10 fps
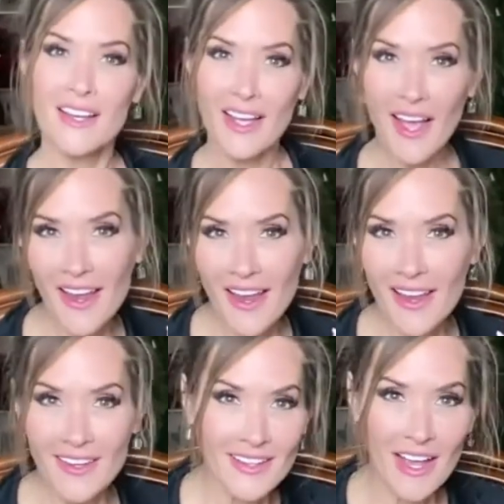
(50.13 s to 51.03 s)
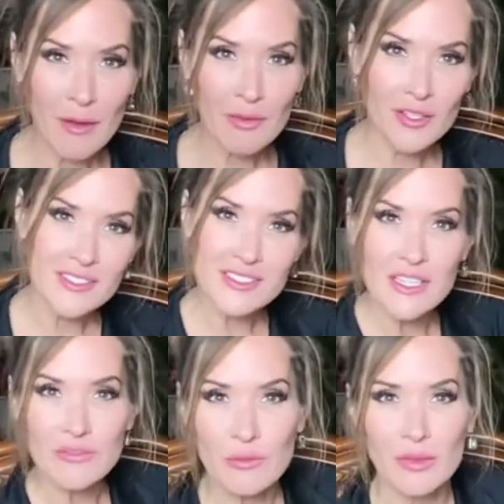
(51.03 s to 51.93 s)
Hey, I'm Krista
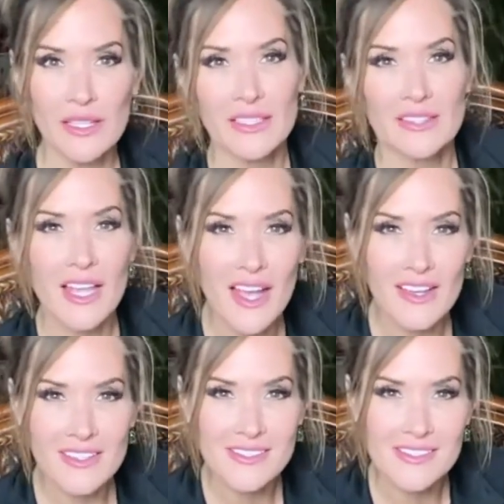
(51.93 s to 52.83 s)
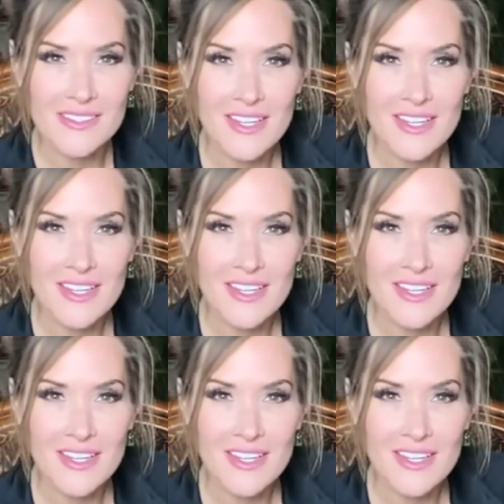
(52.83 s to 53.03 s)
from Plant Lux.